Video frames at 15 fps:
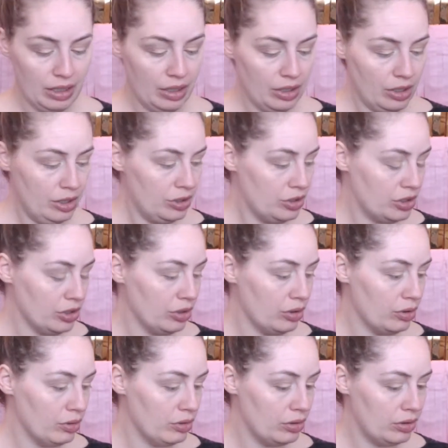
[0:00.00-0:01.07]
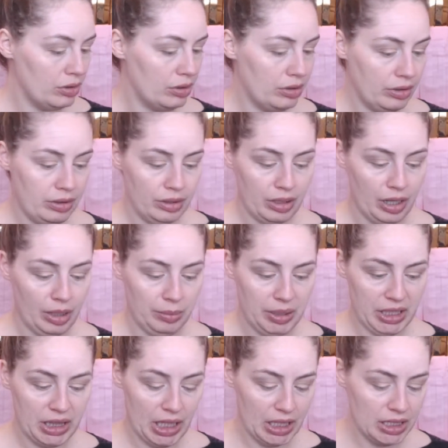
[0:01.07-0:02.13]
So, I
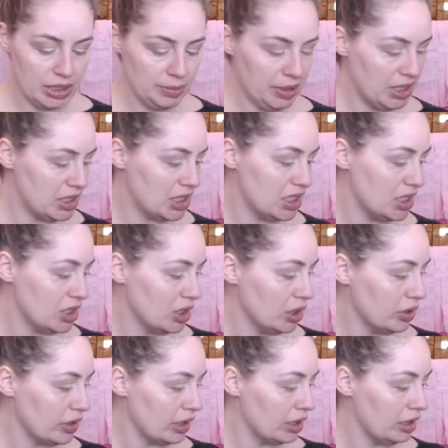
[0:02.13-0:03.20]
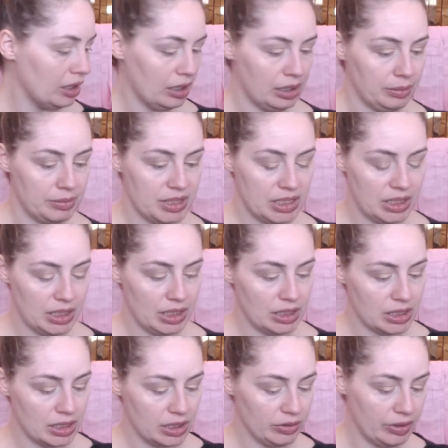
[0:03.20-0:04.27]
mean, that's my story, and I'm sticking
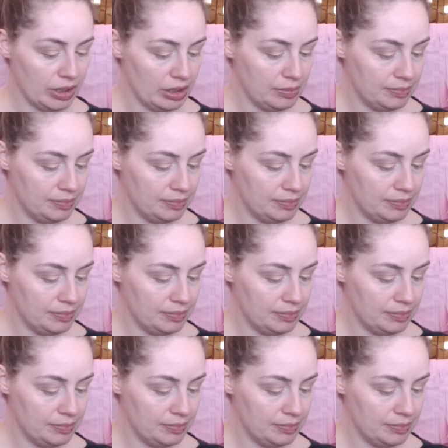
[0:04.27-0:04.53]
to it.